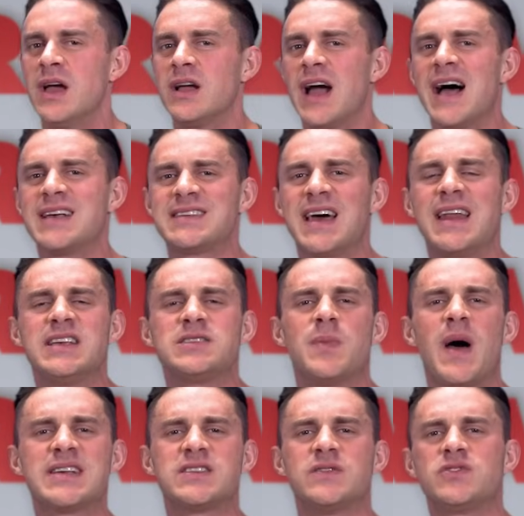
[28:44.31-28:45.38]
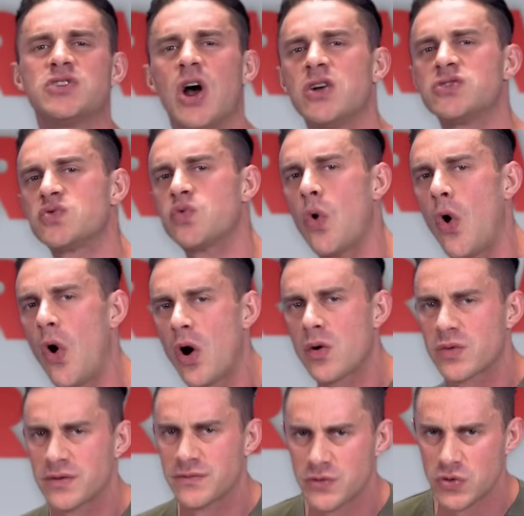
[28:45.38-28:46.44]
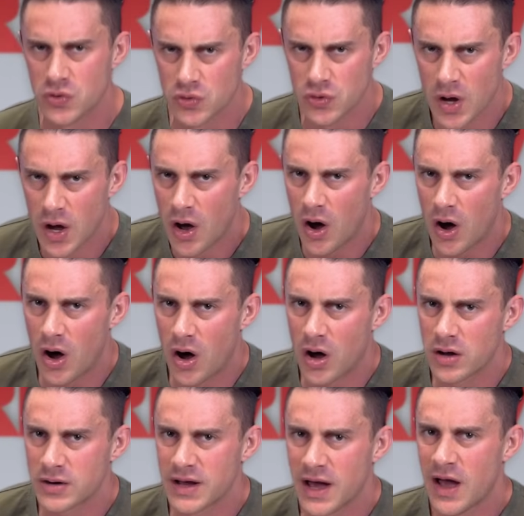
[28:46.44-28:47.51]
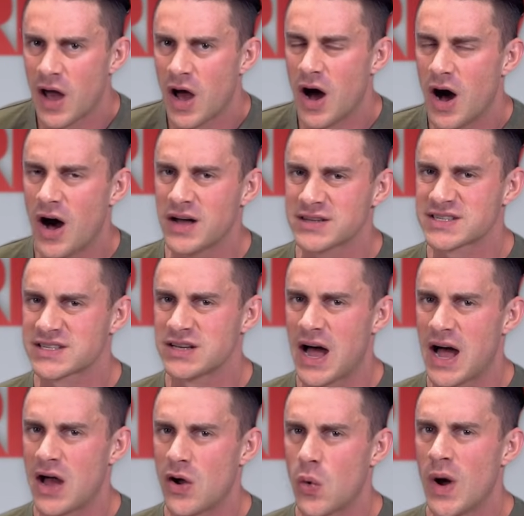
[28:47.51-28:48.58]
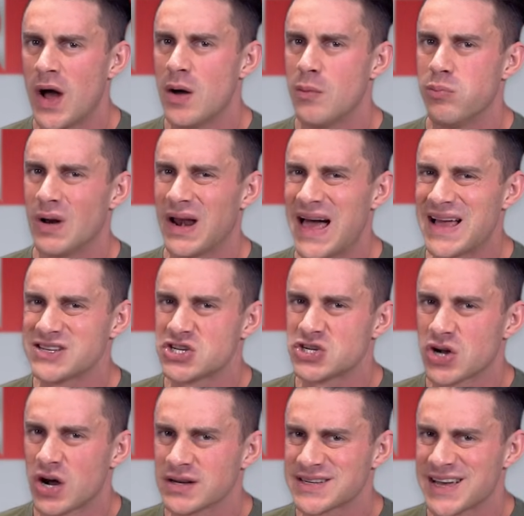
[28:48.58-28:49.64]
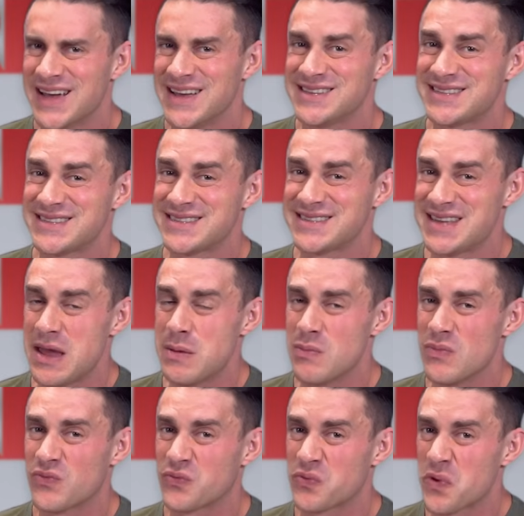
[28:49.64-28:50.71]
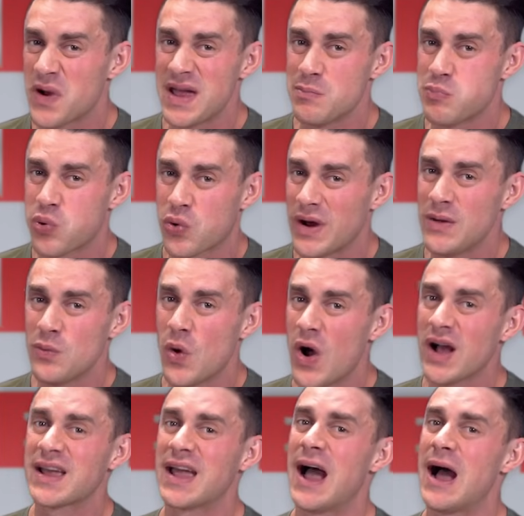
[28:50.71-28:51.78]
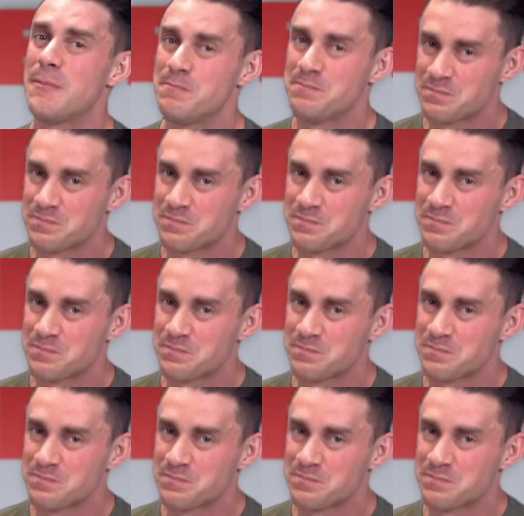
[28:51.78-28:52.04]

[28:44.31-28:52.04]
Guys, that is Massive Joe's raw review on Hosstile BLOODSHOT Stim-Free Pre-Workout.